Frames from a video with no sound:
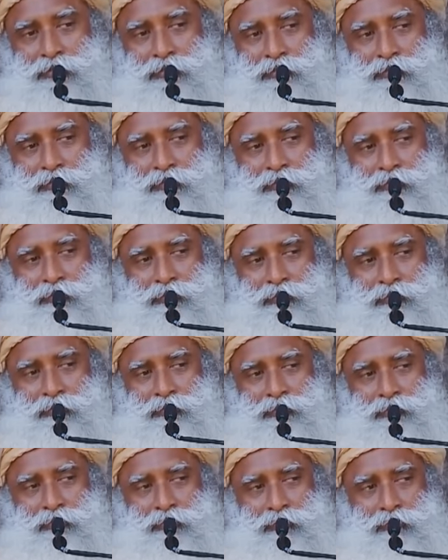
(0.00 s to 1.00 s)

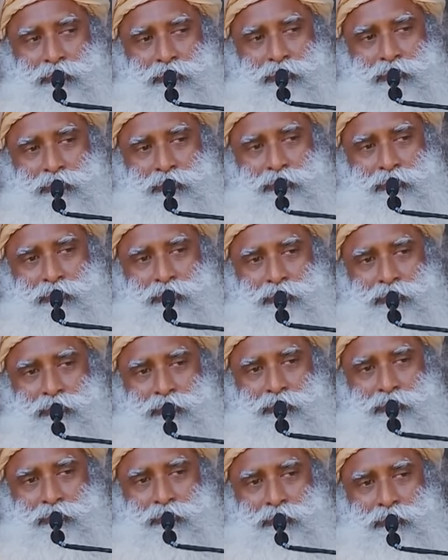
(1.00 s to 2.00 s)

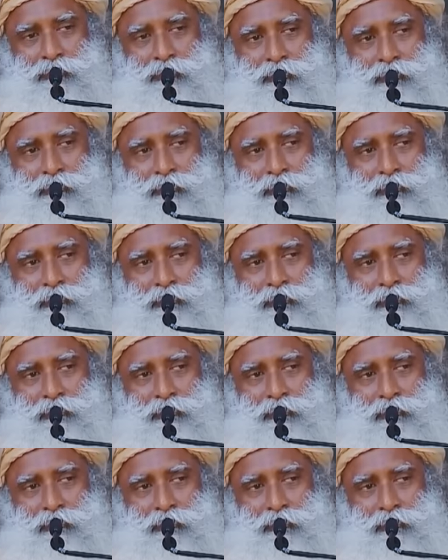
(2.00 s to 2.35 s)
[no speech]